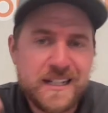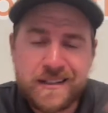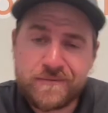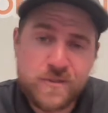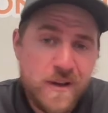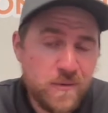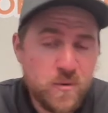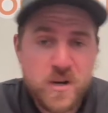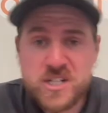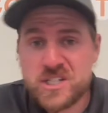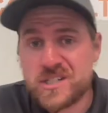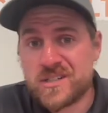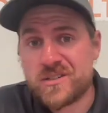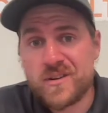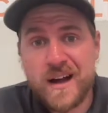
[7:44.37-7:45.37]
If you have a
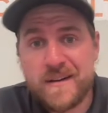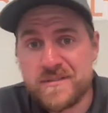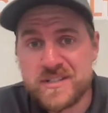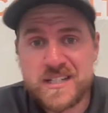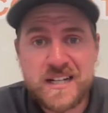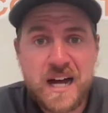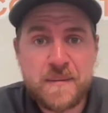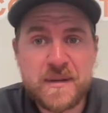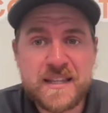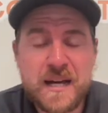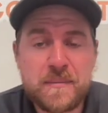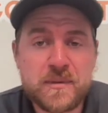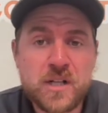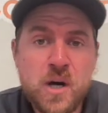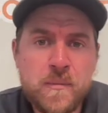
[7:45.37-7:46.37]
question, you know, obviously comment
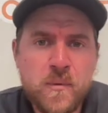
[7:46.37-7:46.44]
that below,